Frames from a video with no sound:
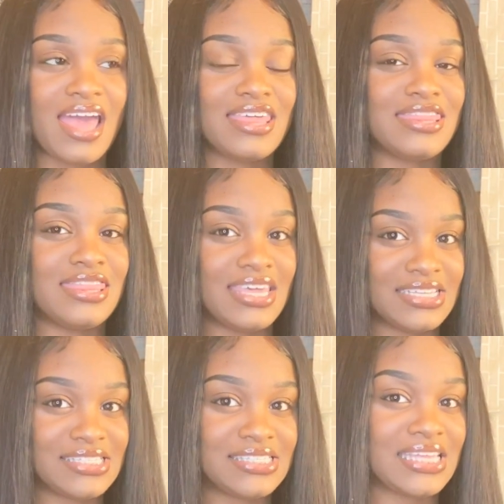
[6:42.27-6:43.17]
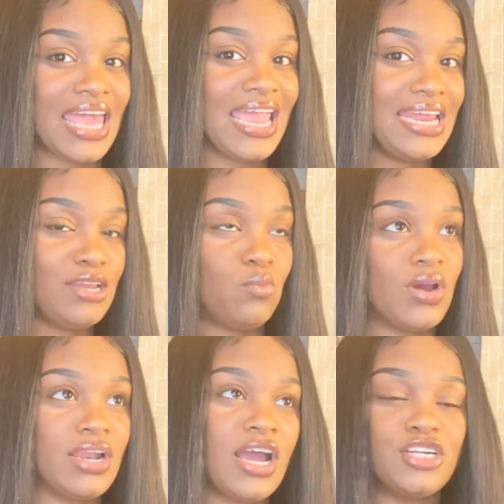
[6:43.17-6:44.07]
this
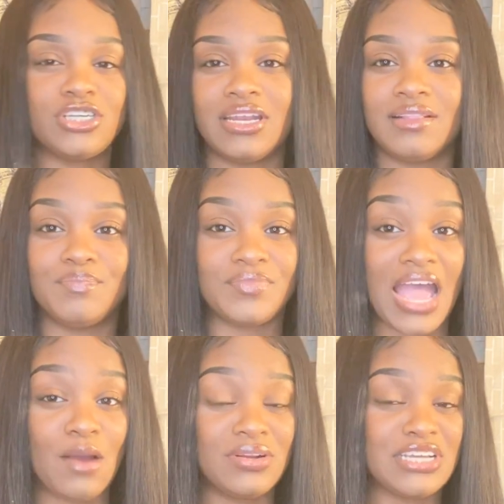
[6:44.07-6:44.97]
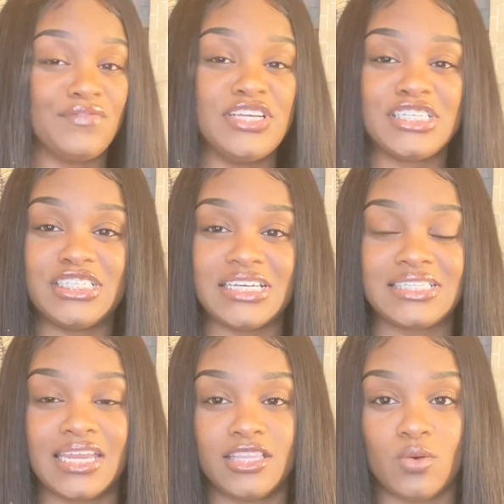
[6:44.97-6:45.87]
I would definitely suggest
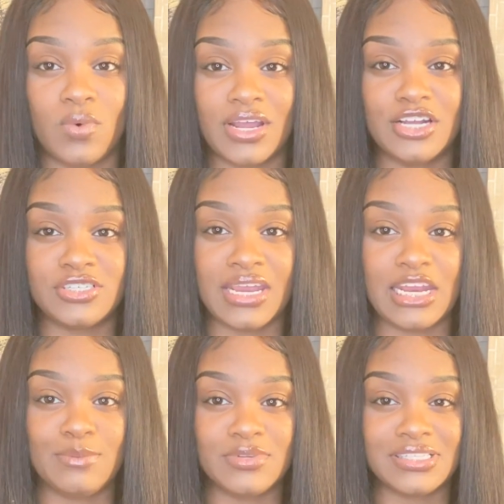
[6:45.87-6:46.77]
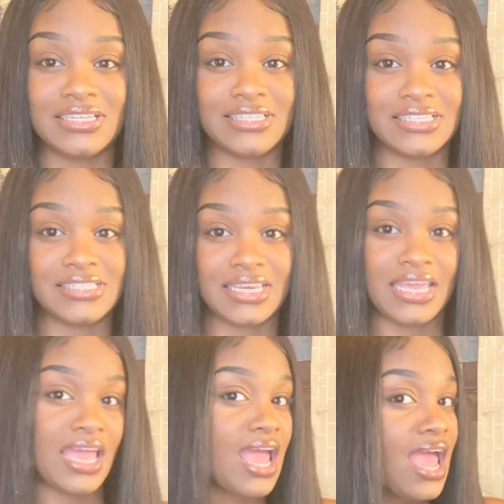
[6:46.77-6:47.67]
getting the 180%
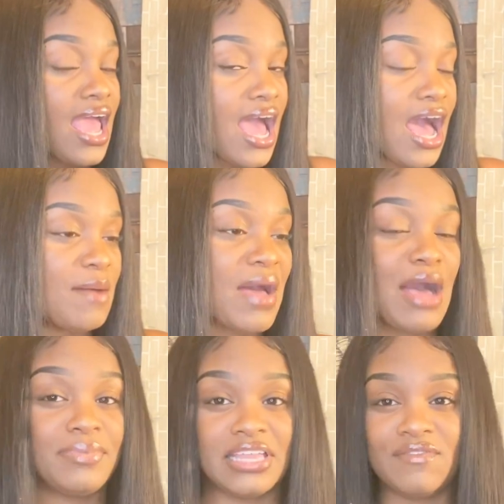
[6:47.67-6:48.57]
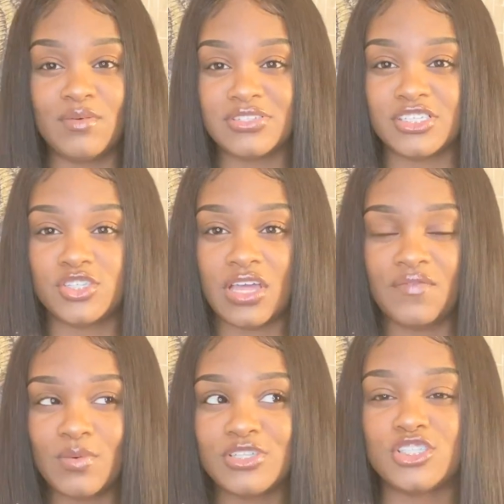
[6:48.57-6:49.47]
density. I believe if
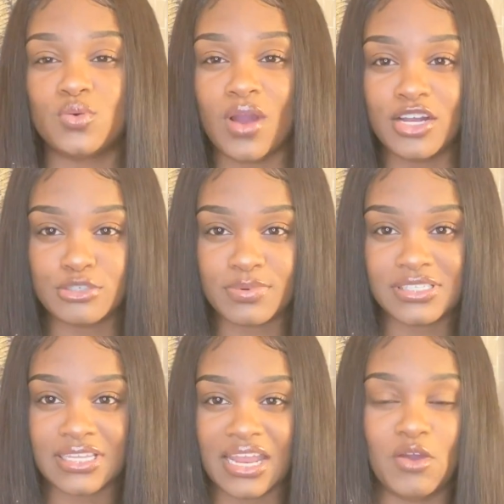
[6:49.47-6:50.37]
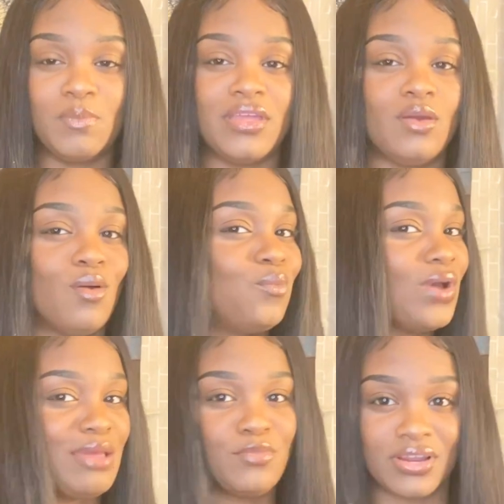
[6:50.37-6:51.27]
it was 200%, it would be
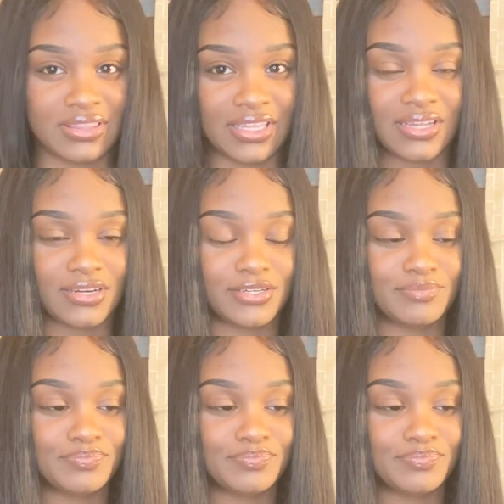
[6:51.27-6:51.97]
way more thicker.